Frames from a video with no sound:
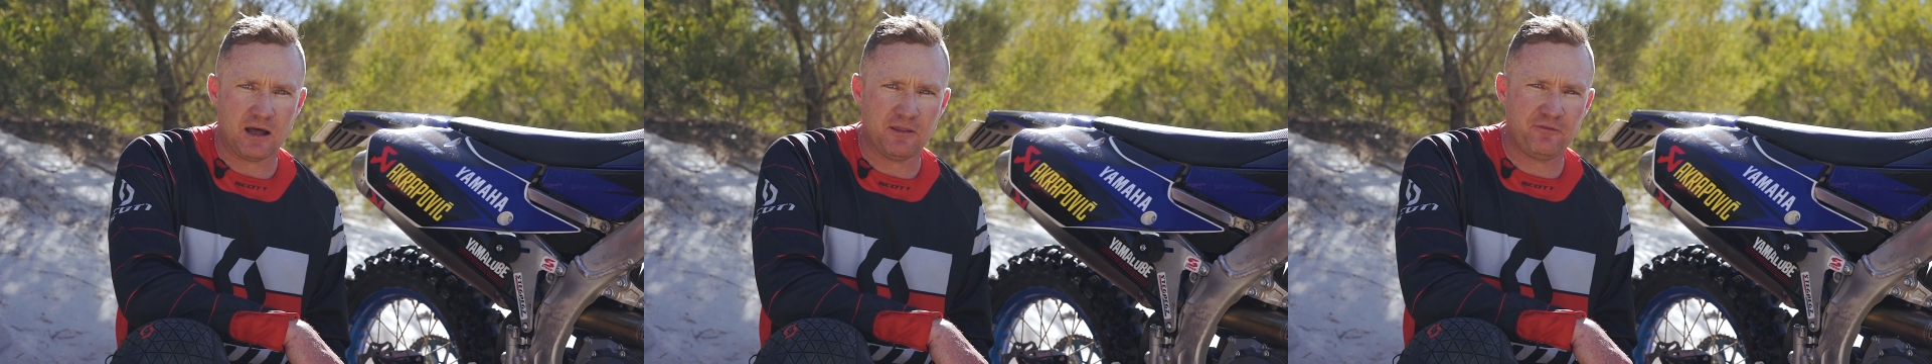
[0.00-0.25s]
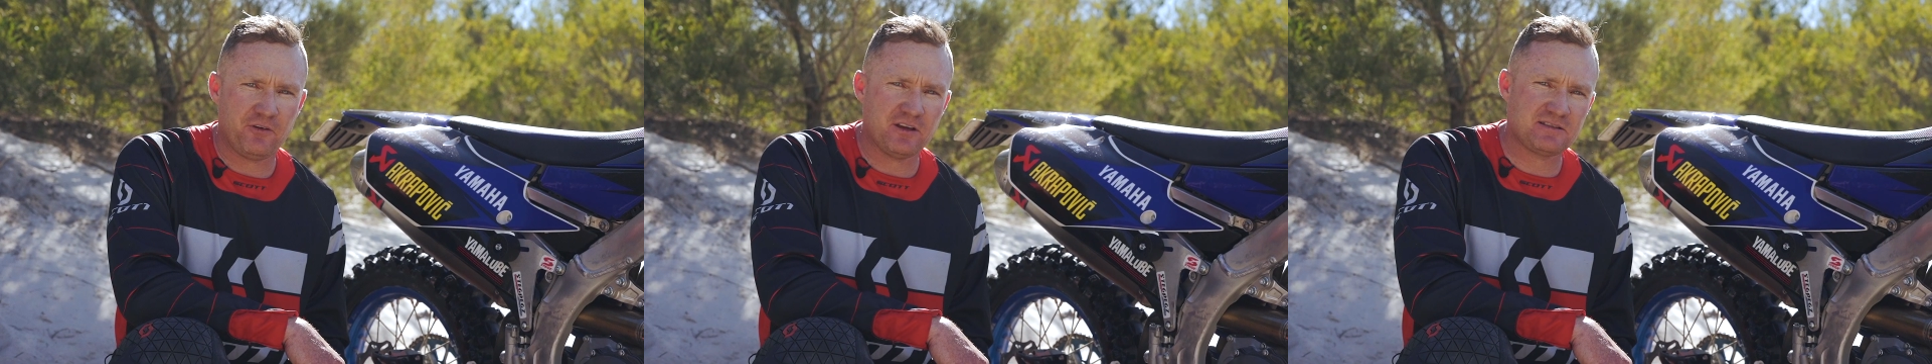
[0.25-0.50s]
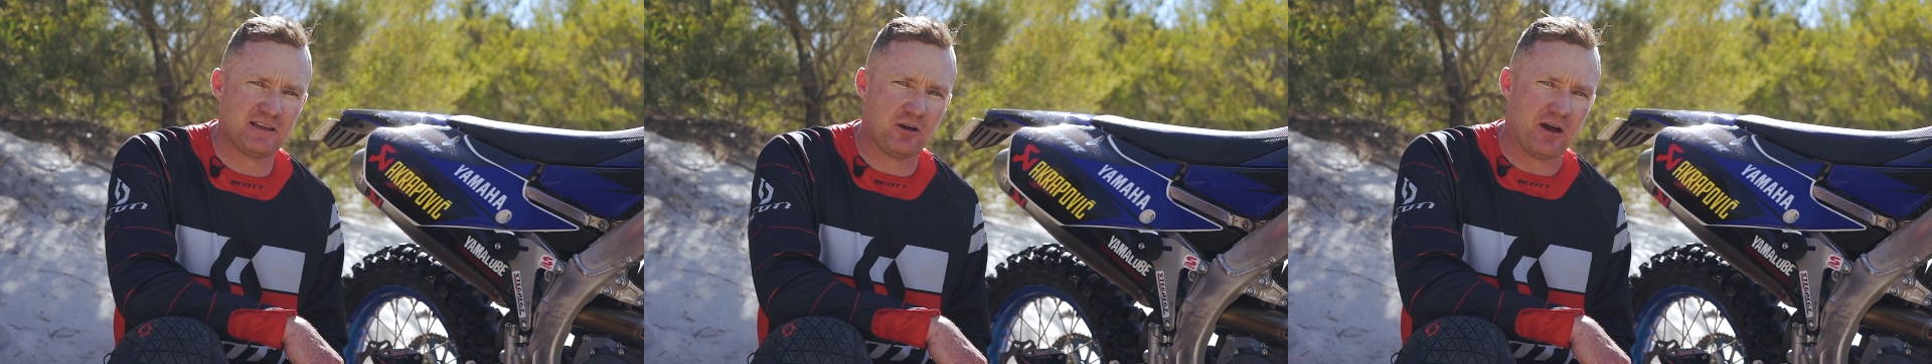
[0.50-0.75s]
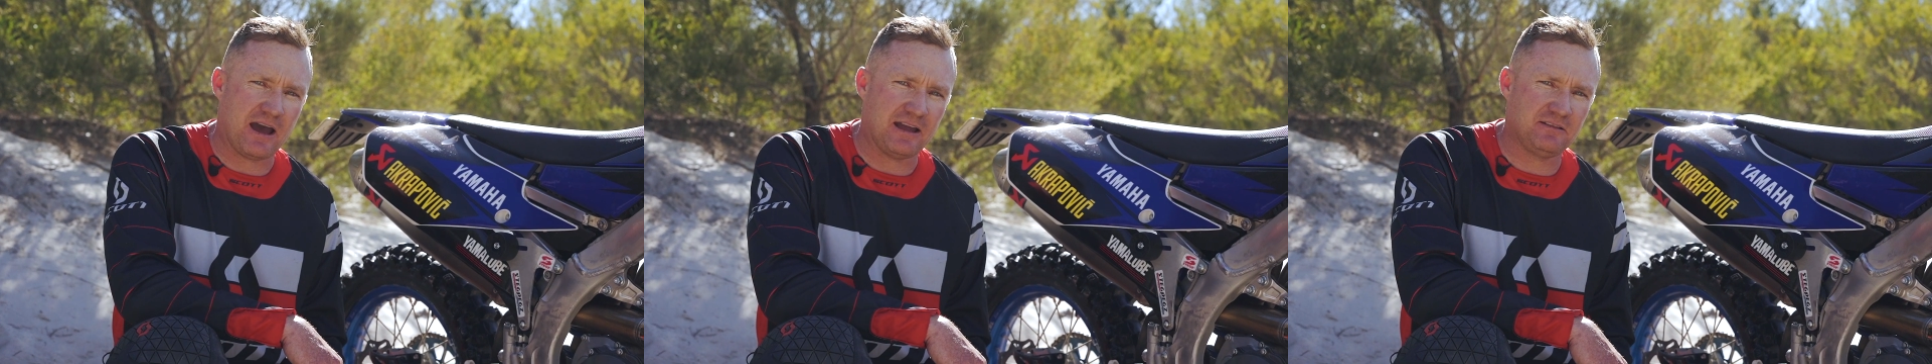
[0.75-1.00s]
The first thing
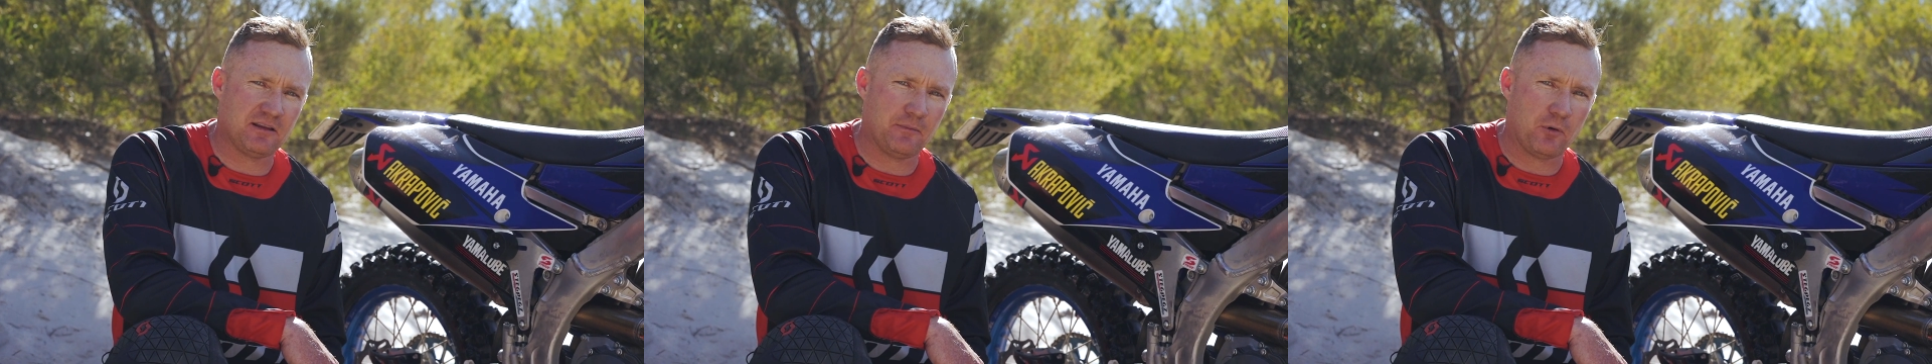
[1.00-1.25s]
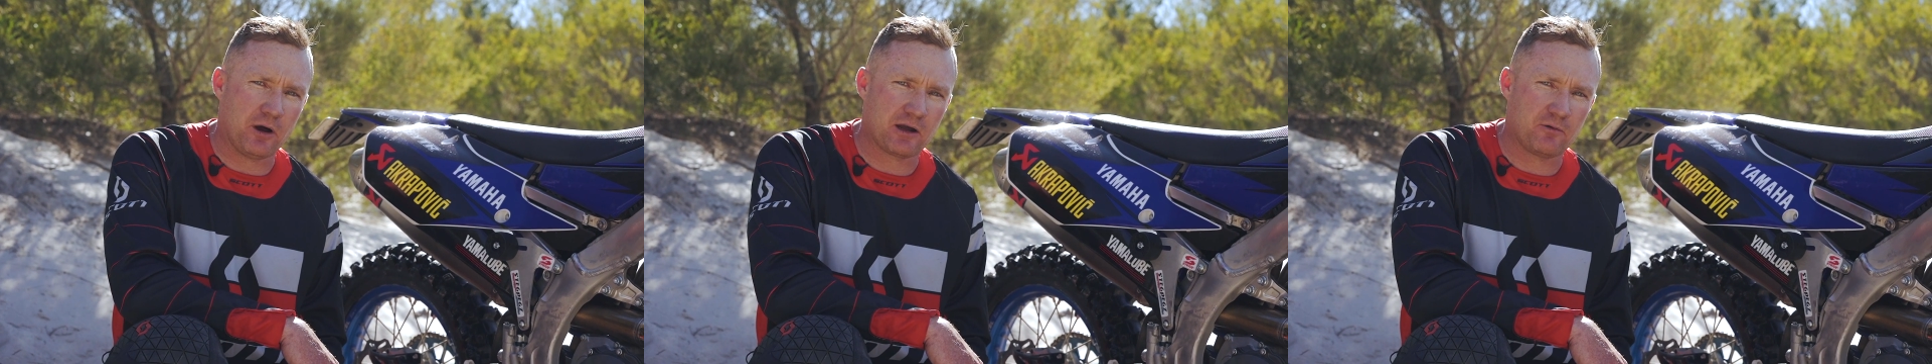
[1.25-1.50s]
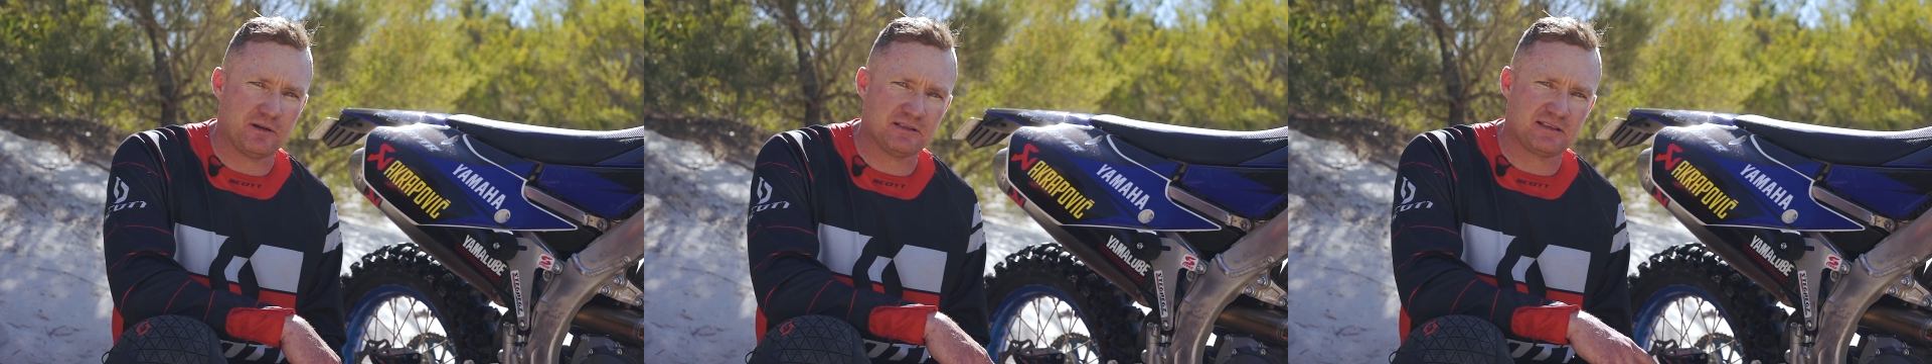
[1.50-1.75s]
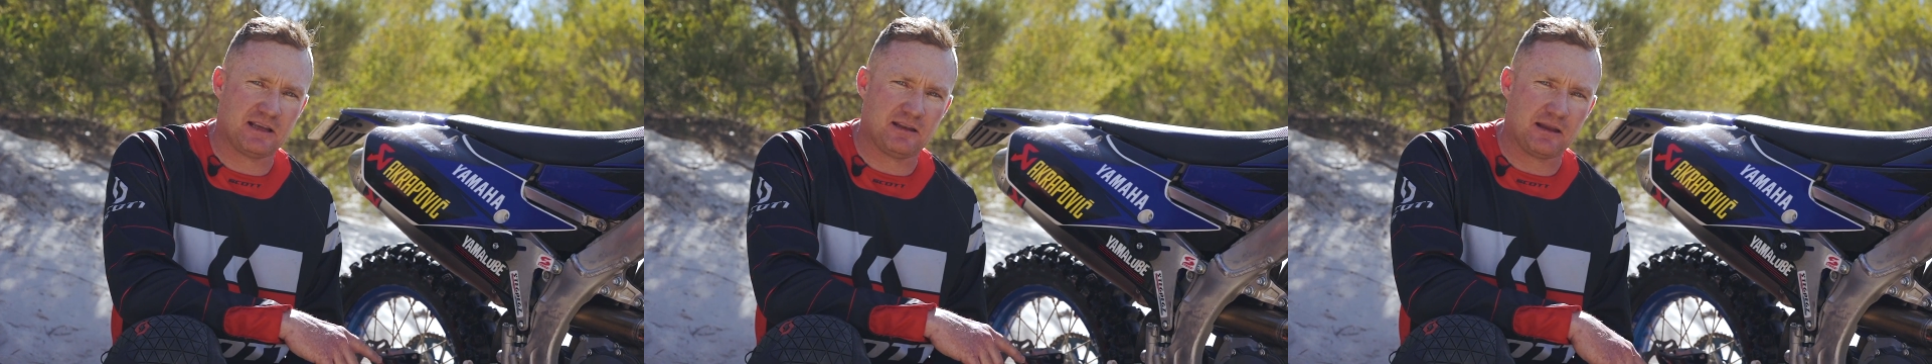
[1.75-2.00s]
I add to the bike when
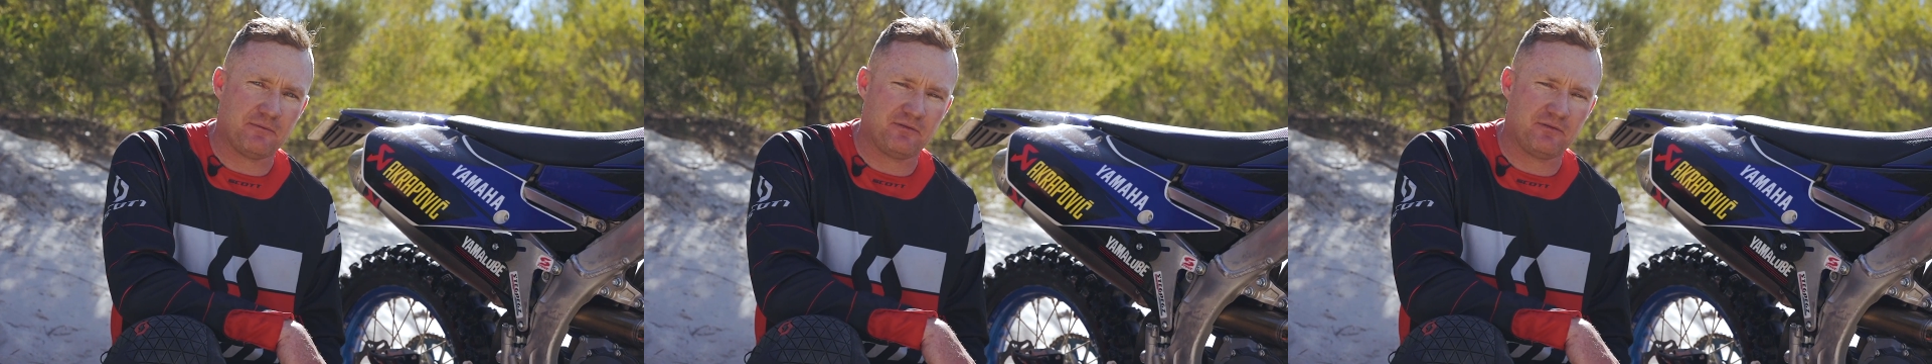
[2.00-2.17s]
setting up